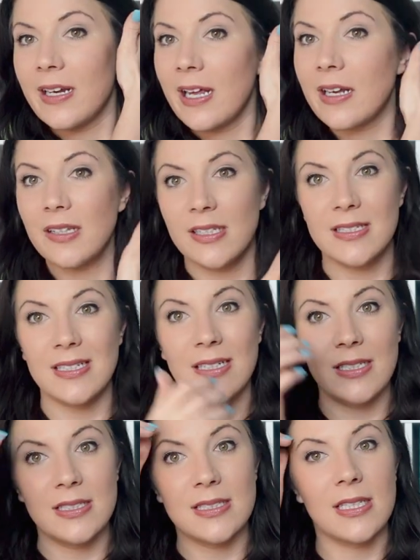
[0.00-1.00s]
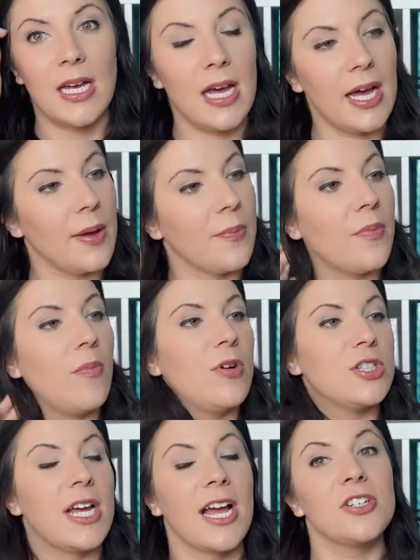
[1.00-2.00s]
necklaces,
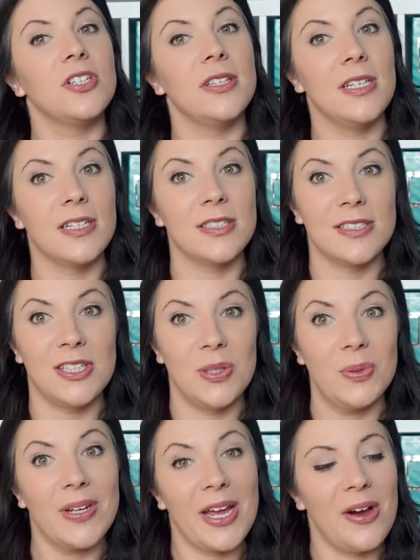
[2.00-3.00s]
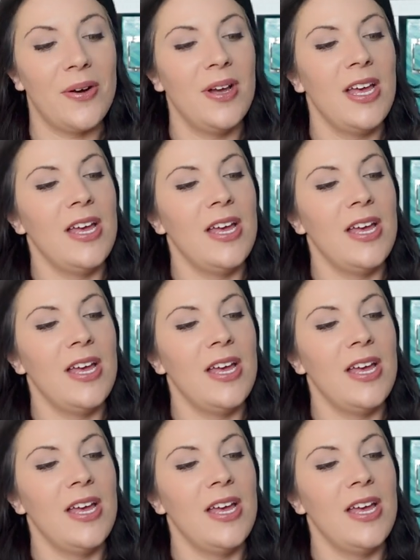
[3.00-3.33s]
which I actually think is cute now.